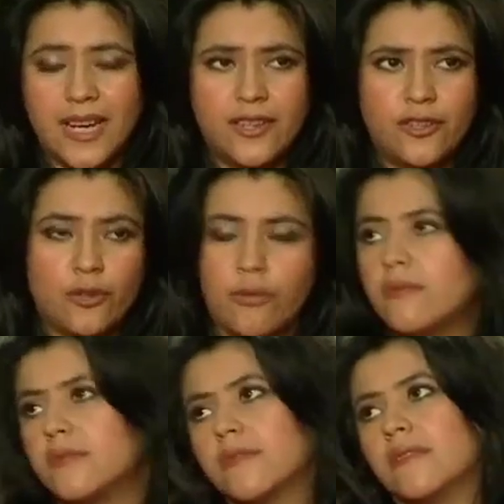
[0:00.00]
I
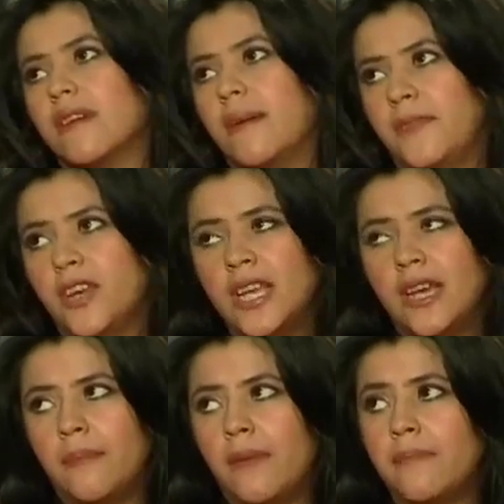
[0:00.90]
don't.
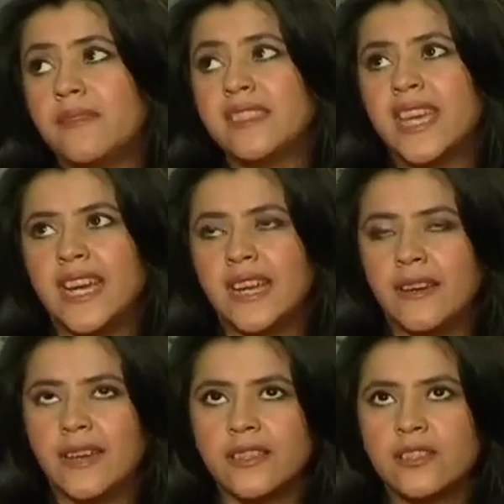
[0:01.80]
I'm scared.
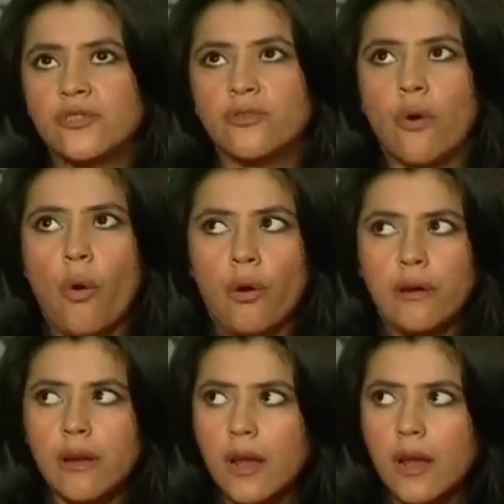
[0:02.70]
I get stalked.